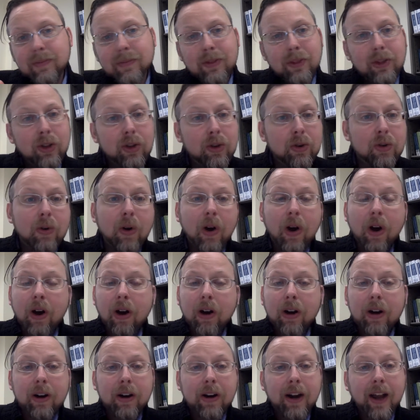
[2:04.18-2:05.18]
you
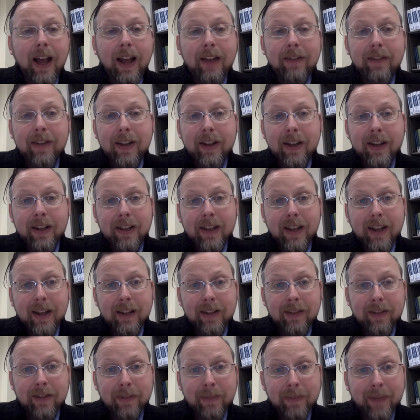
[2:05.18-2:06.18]
are having a
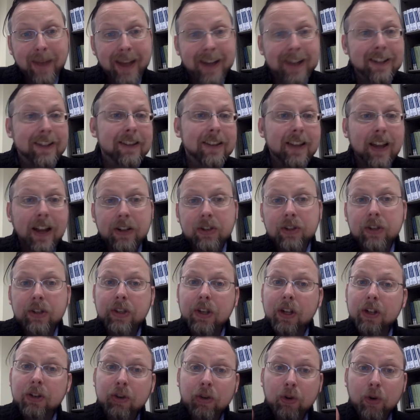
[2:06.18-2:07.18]
negative impact not
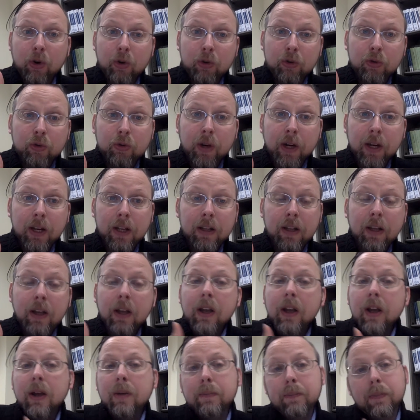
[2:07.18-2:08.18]
just on your own grade,
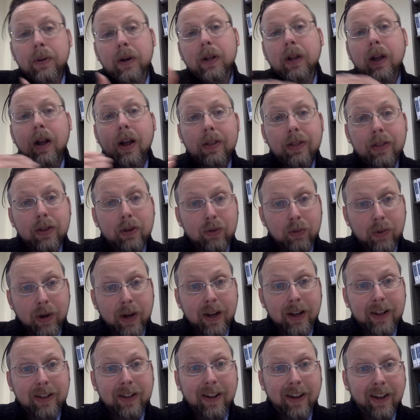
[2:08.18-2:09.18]
but on the
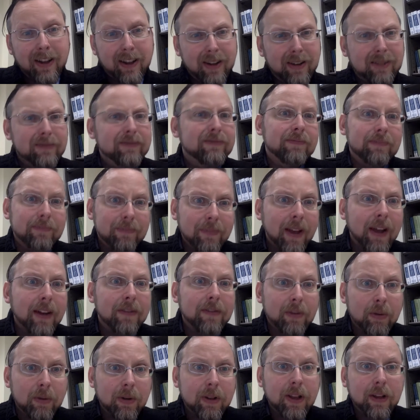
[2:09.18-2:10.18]
grade of
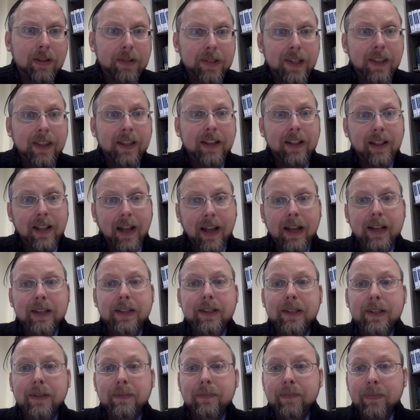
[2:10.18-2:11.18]
everyone else in the
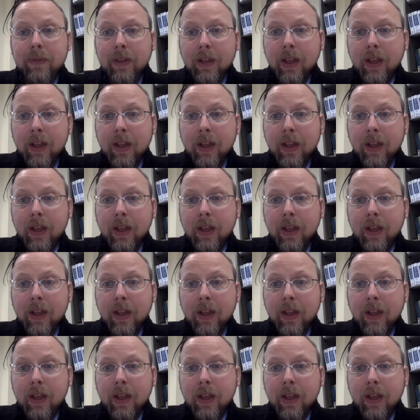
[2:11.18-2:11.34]
class.